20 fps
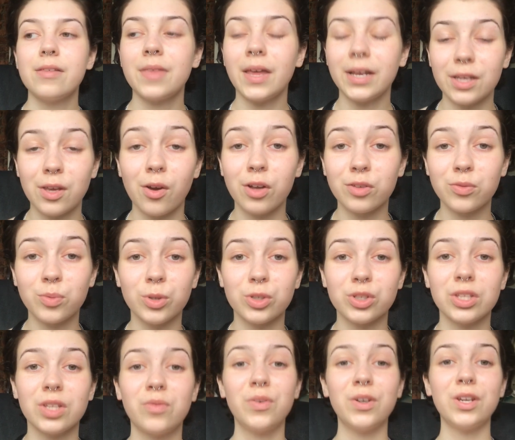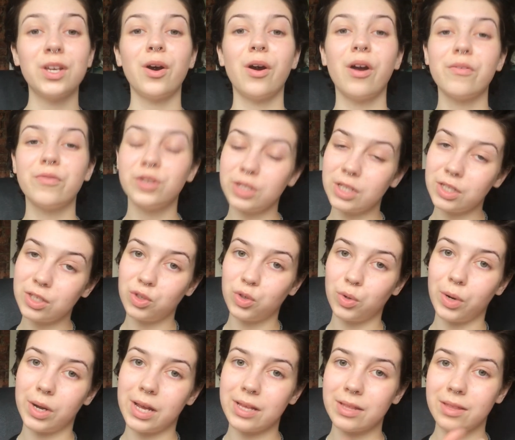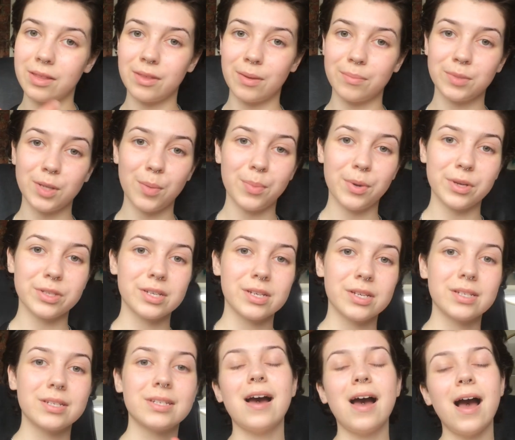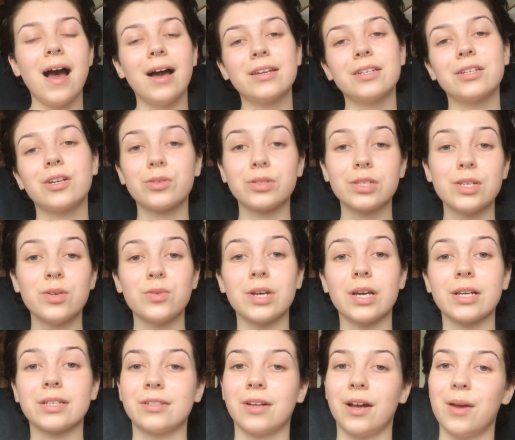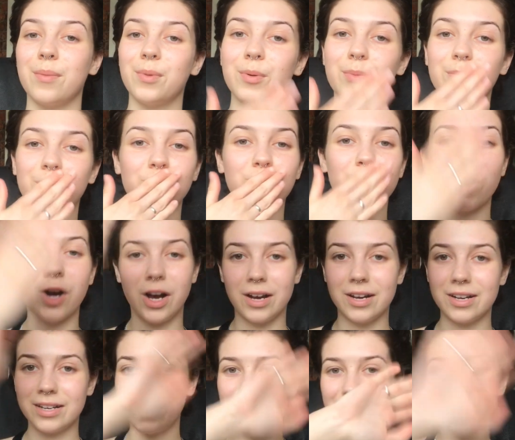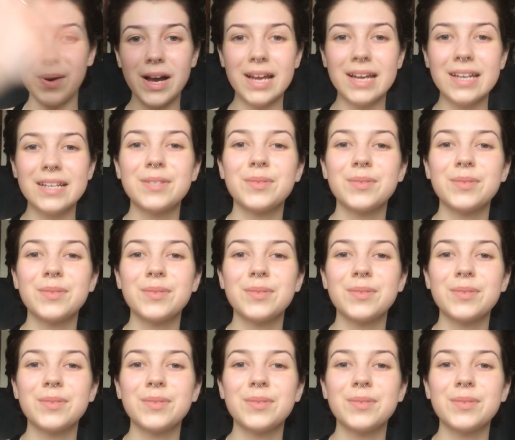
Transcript: Thank you guys for watching this video. If you did enjoy, hit the thumbs up button, and I'll see you all next time. Mwah. Goodbye.